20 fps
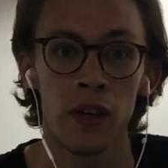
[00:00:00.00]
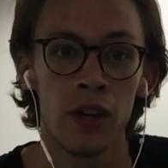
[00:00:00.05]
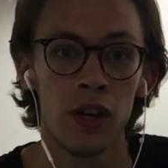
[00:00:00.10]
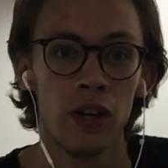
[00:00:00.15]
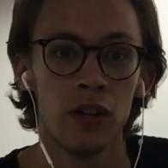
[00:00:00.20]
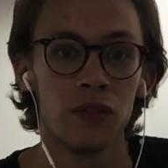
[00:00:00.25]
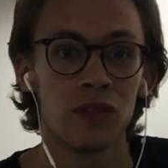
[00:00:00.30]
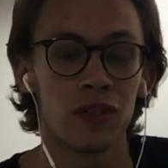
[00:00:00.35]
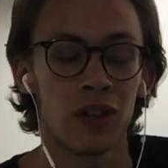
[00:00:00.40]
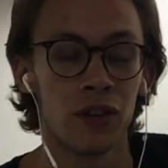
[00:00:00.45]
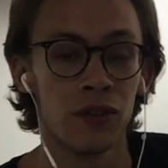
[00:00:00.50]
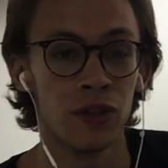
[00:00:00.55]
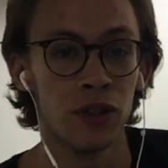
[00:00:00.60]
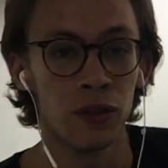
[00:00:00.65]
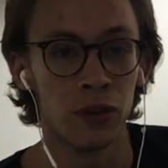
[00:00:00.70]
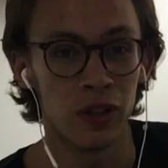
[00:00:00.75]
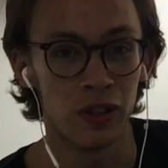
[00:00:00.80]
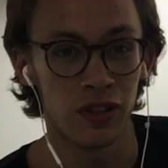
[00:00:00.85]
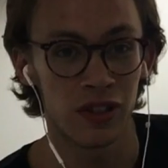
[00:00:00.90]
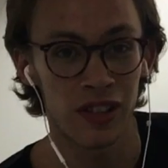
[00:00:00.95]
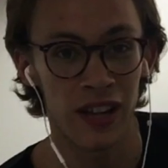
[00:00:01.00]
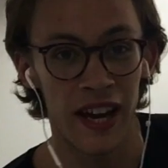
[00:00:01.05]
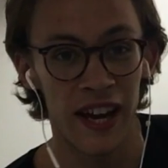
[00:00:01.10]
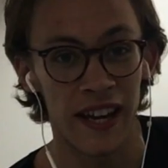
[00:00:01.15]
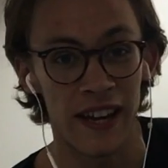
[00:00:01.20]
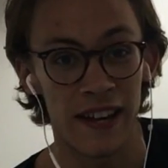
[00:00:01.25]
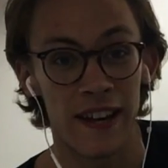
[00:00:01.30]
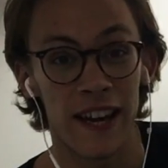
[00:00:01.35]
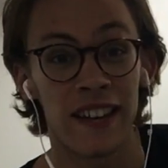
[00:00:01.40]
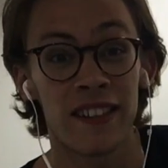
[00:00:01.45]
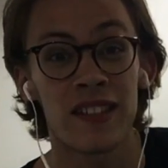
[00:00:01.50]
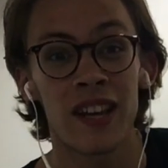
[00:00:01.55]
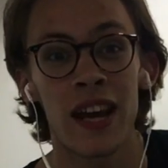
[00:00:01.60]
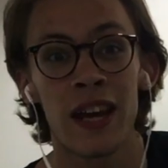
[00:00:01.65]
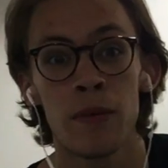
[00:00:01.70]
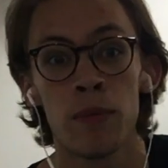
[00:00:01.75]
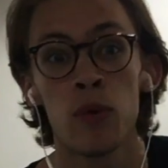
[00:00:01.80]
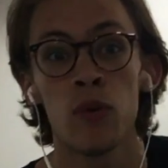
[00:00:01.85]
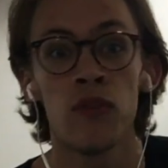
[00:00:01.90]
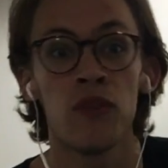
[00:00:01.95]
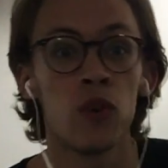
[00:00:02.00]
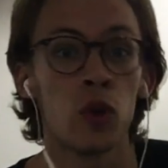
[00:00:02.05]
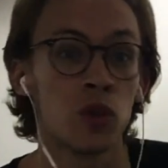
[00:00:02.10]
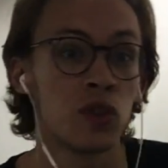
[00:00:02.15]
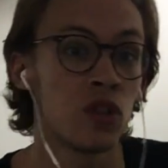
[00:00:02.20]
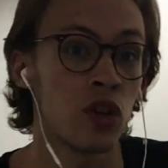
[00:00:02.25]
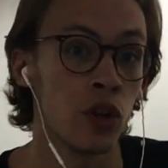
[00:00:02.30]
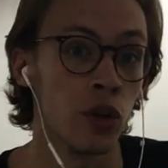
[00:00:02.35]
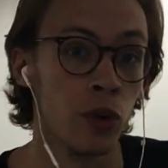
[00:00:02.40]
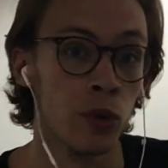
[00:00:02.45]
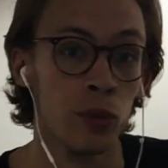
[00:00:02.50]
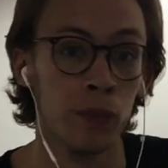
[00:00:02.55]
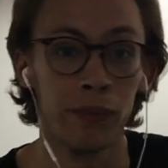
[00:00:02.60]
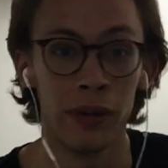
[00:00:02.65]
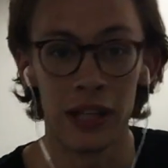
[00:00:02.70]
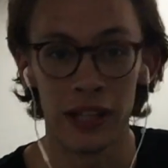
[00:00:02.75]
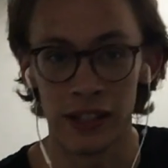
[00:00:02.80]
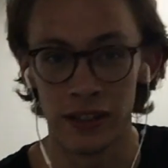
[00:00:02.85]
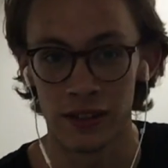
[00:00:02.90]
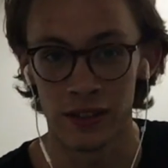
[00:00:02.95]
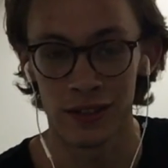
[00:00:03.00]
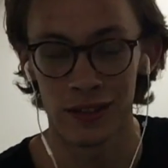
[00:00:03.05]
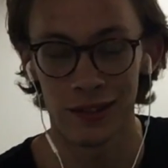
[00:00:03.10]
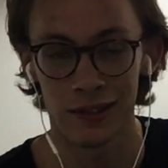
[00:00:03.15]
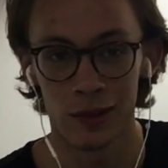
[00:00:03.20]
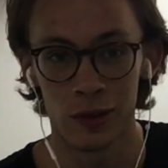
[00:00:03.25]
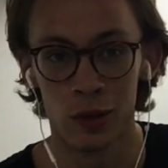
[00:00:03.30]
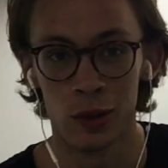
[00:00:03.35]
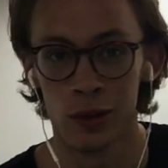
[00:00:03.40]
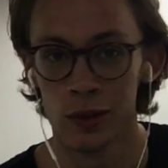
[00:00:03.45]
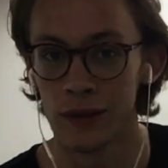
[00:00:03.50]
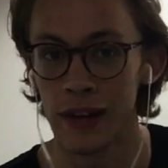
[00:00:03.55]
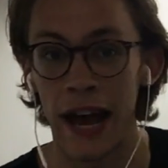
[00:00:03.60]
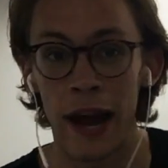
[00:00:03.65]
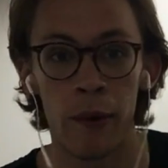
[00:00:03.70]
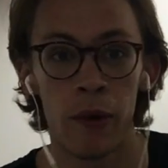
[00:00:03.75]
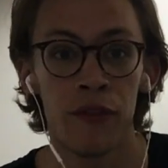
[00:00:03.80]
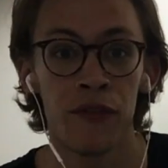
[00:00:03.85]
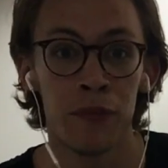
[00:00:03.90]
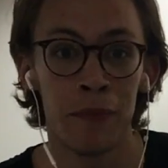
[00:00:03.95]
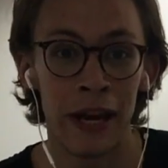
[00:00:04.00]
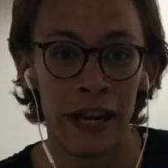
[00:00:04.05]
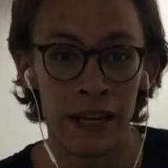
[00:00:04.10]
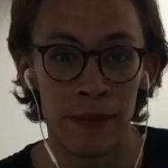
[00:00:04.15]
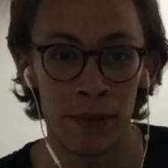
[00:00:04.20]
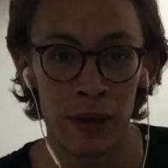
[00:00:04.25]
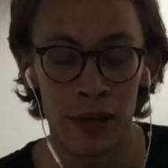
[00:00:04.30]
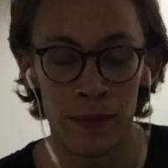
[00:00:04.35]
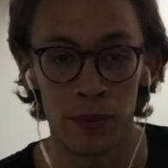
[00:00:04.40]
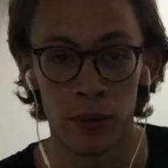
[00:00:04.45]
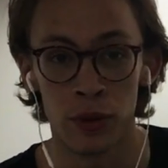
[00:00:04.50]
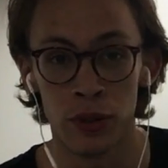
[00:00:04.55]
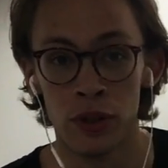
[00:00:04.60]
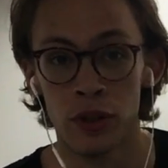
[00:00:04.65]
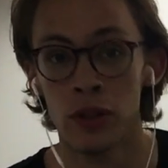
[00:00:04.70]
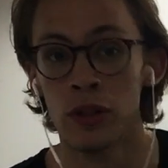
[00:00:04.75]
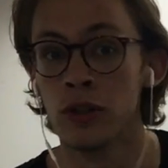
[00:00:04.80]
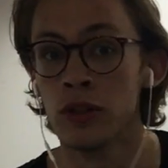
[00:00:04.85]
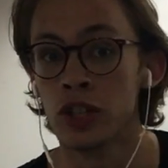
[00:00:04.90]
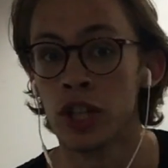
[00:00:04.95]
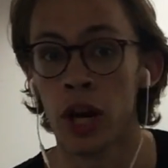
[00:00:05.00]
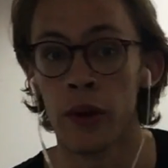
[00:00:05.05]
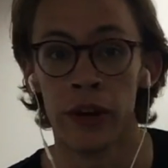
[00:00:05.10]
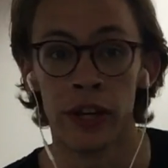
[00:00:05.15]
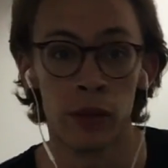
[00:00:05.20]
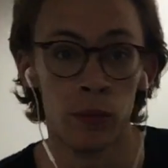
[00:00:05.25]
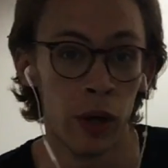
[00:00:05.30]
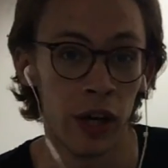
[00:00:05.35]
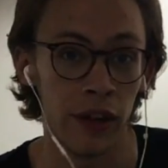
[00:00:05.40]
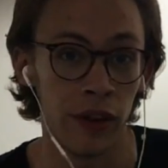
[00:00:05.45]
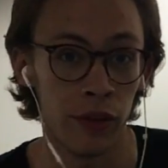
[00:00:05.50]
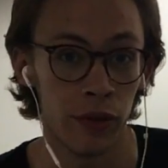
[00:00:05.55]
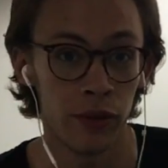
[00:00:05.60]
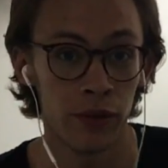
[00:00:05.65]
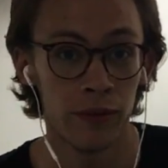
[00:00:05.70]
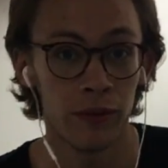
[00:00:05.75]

So you could say, "A table for 2, please," or however many people you're going with.